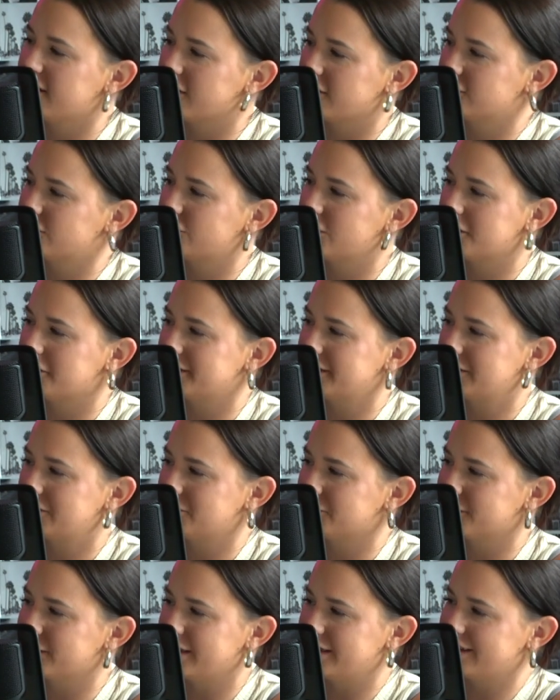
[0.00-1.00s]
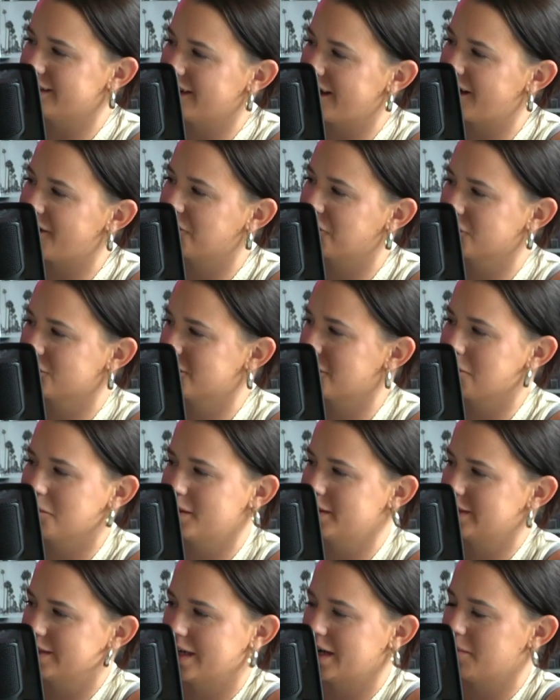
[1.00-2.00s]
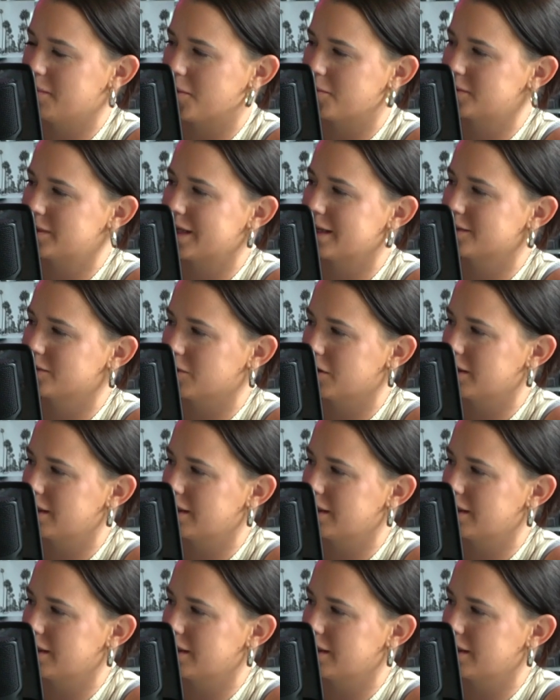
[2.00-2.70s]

called Cherry Street. For some reason, I'm obsessed with it.